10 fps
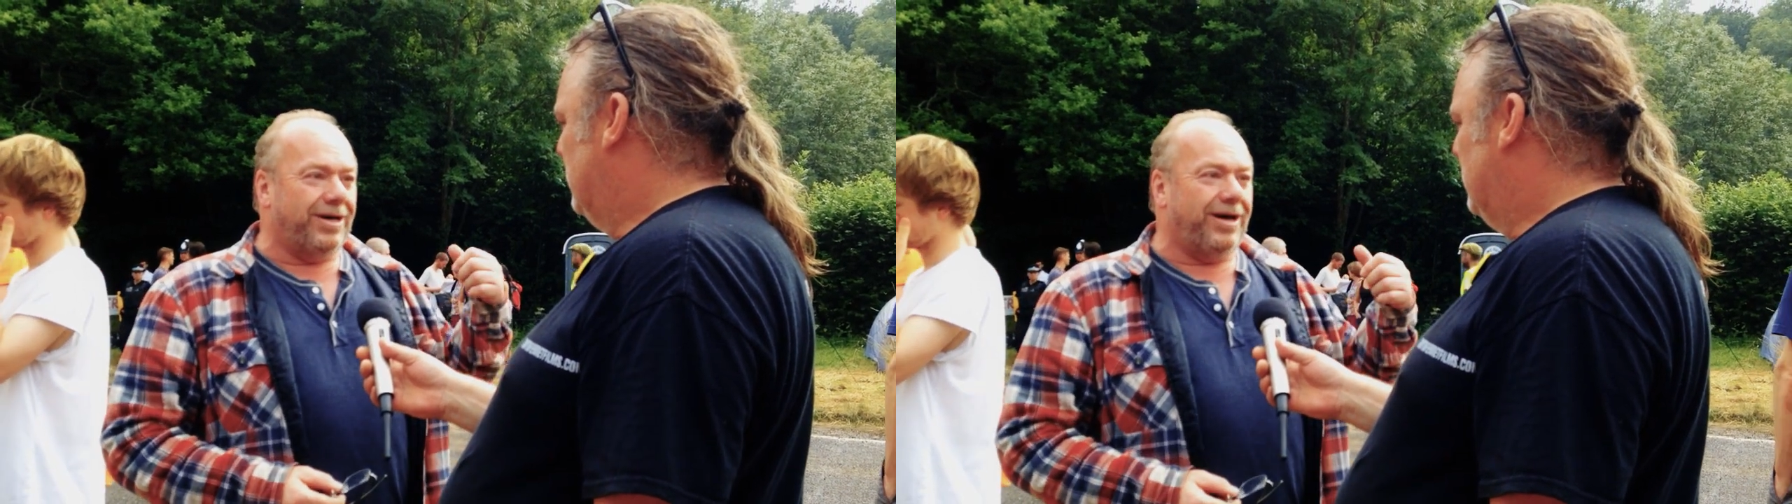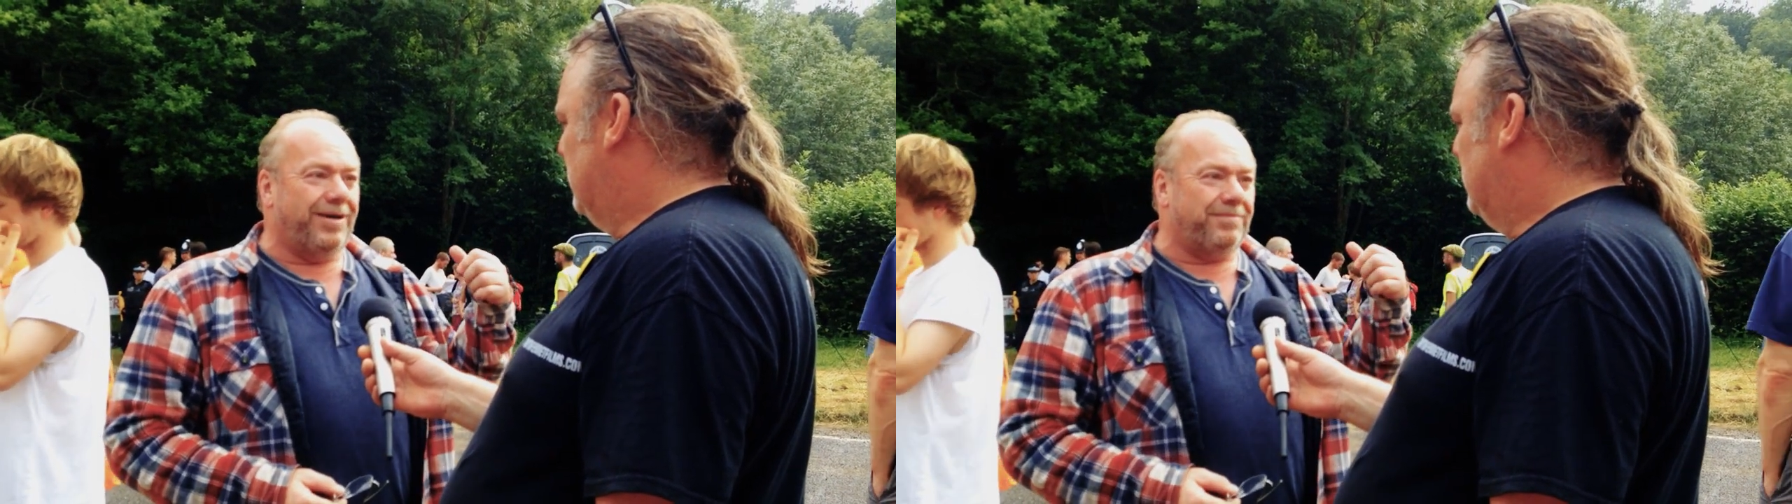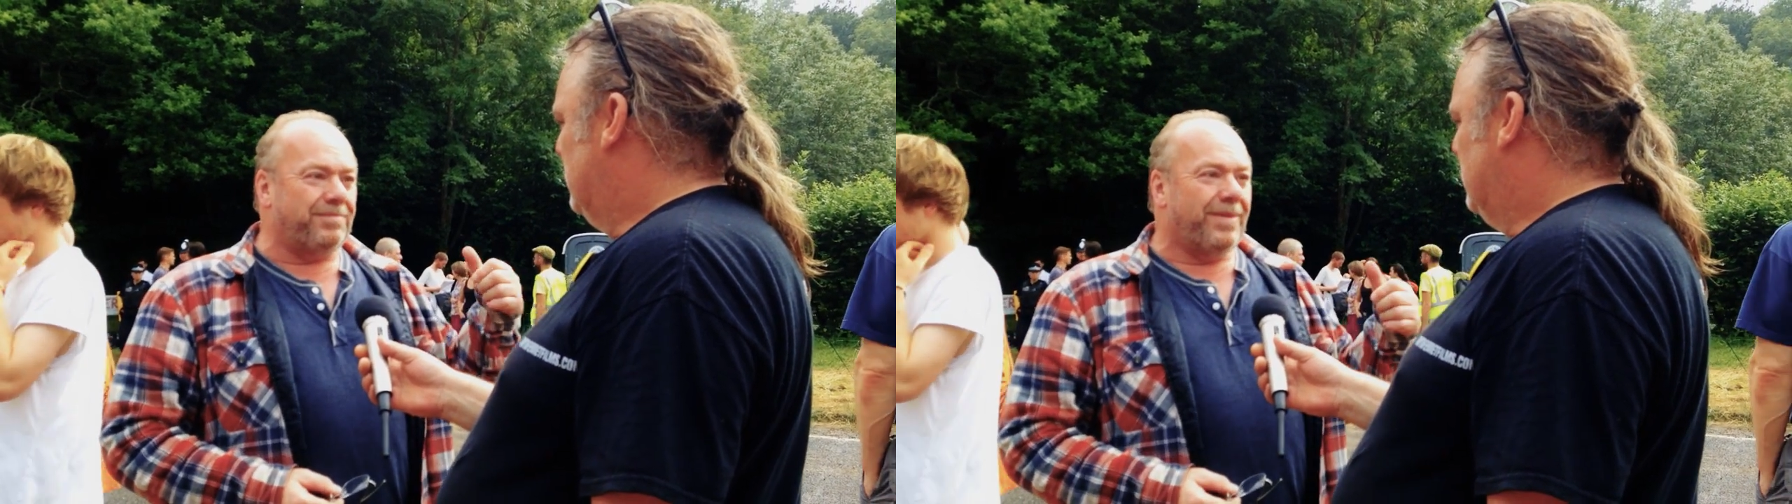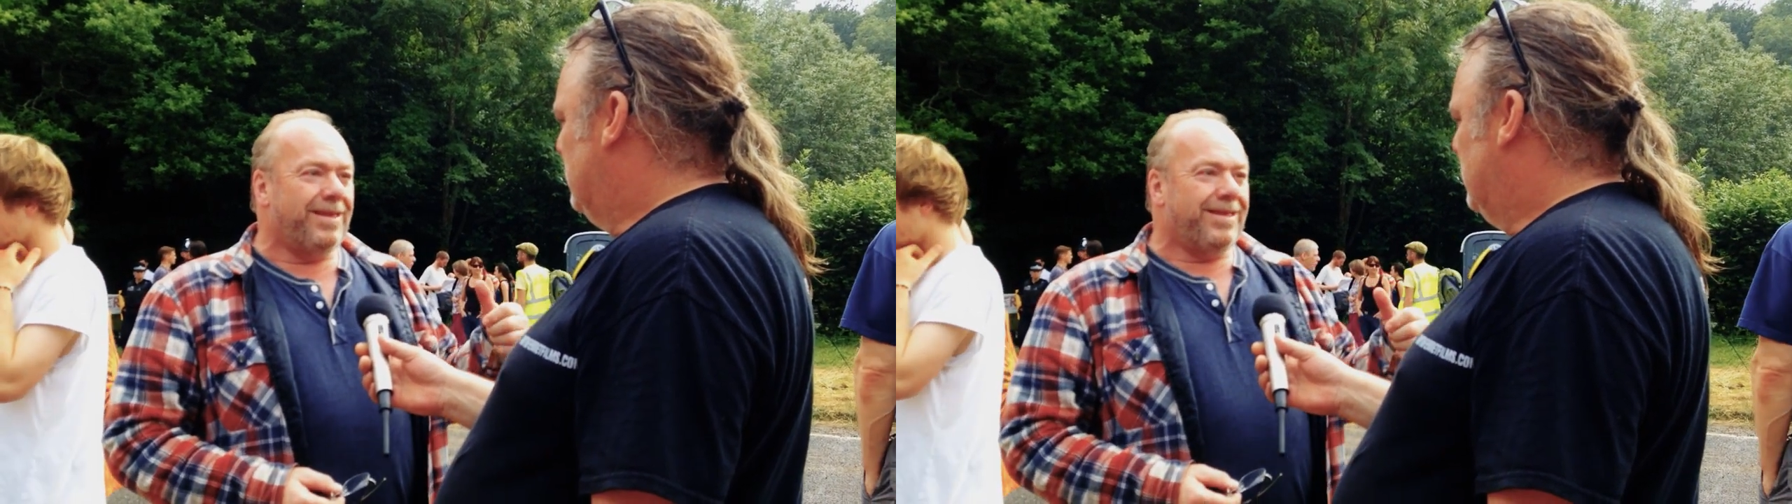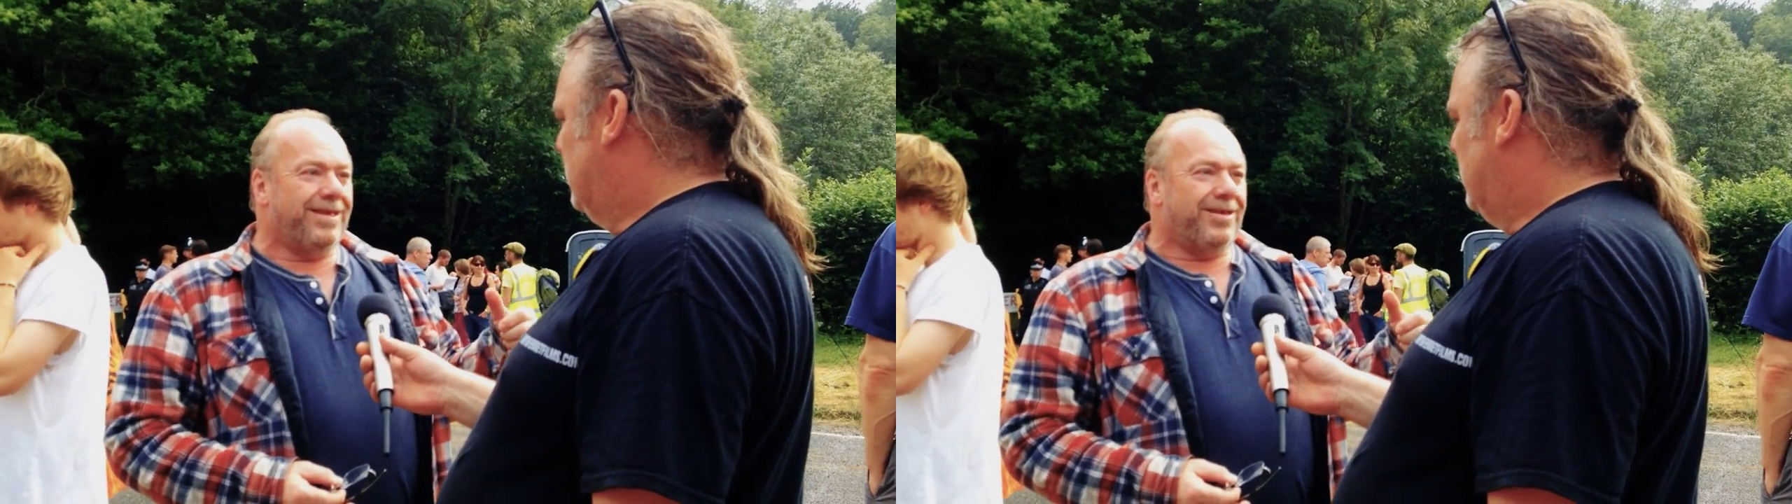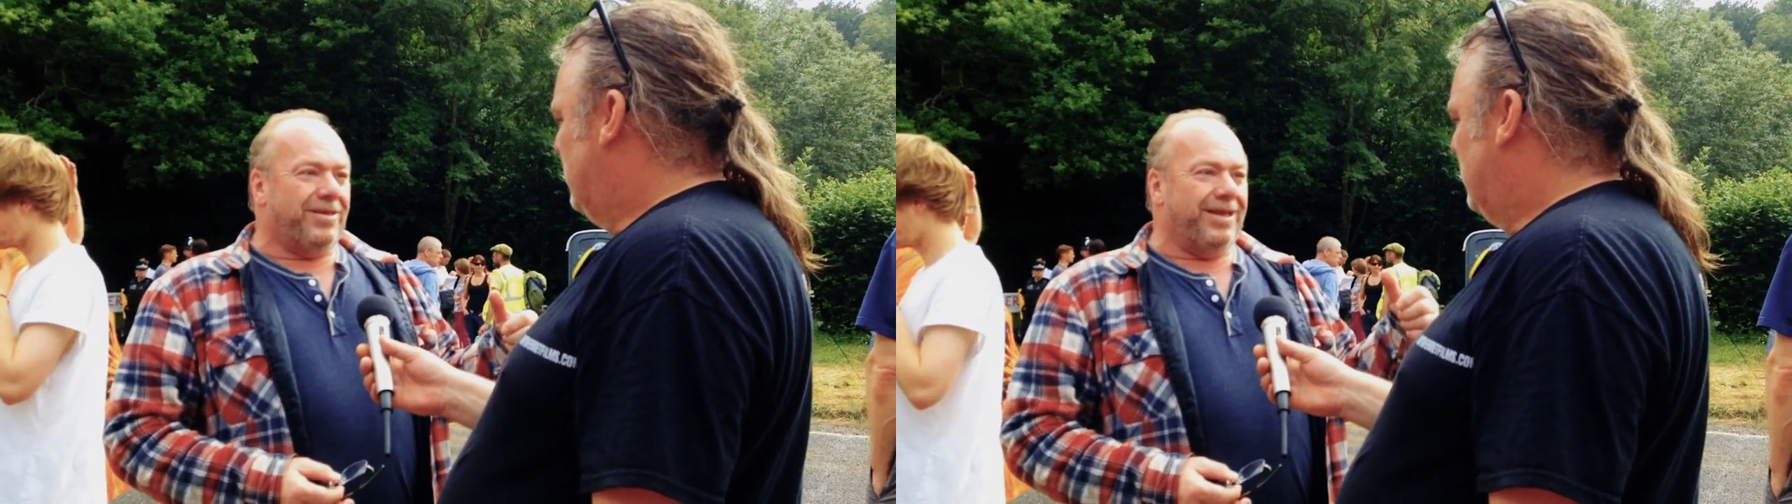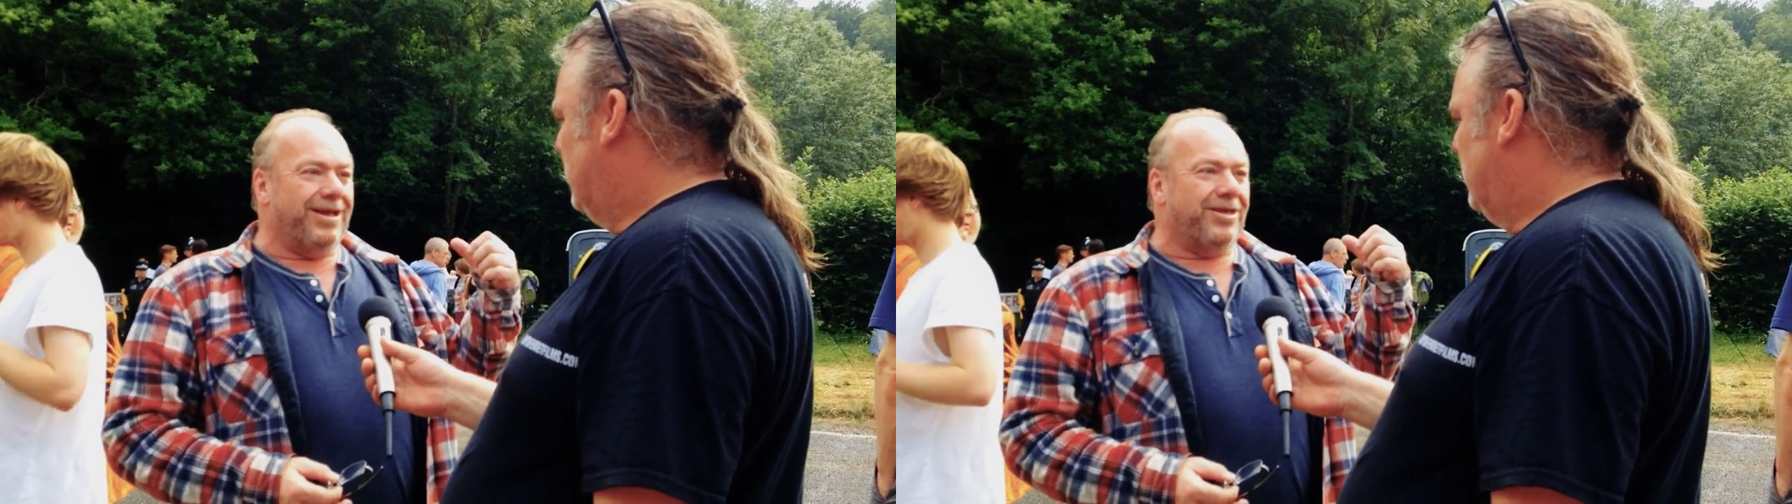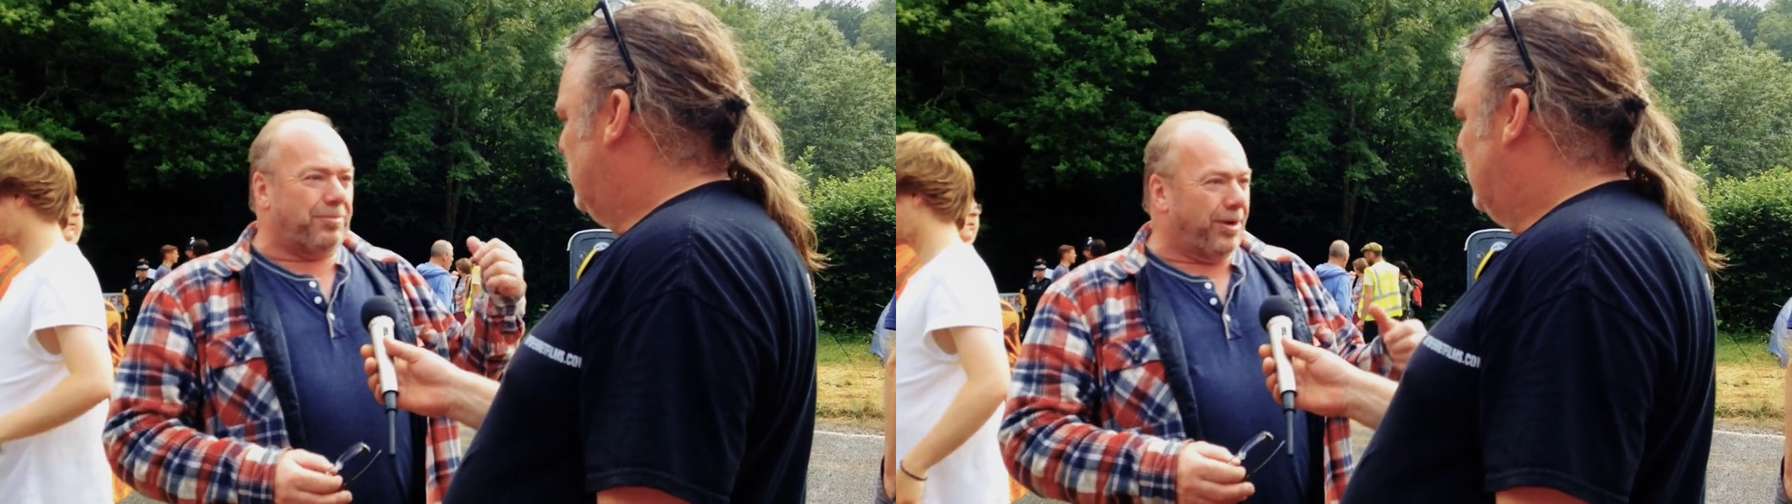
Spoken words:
the